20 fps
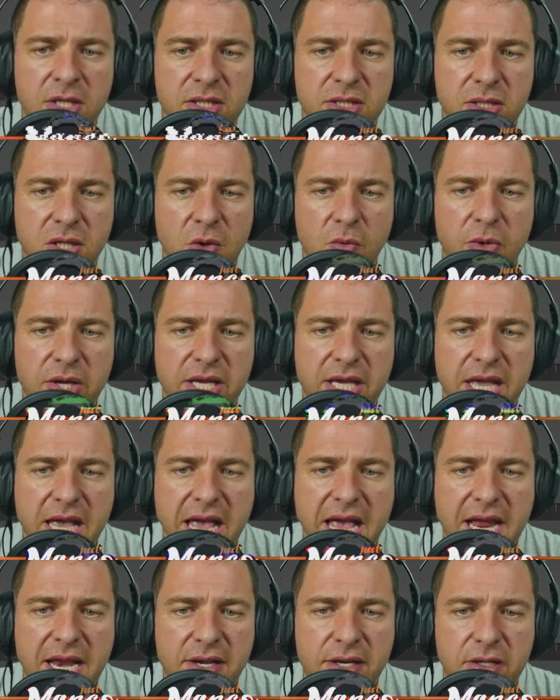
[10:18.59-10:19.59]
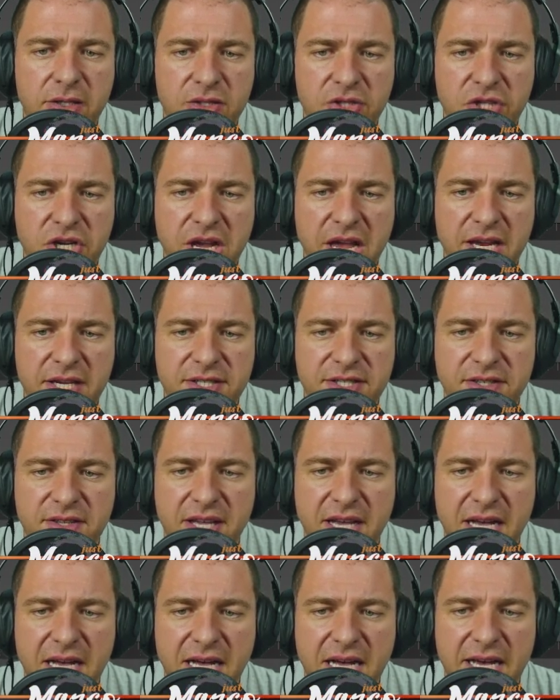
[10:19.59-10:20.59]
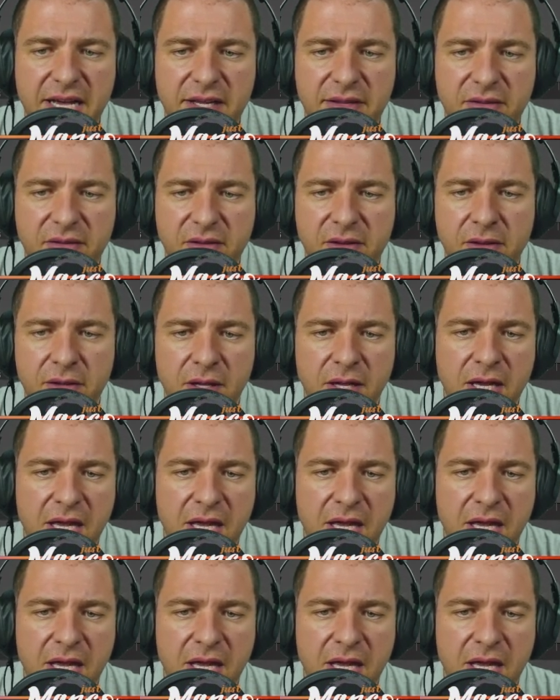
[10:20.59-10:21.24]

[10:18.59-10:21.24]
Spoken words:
So we can change the height,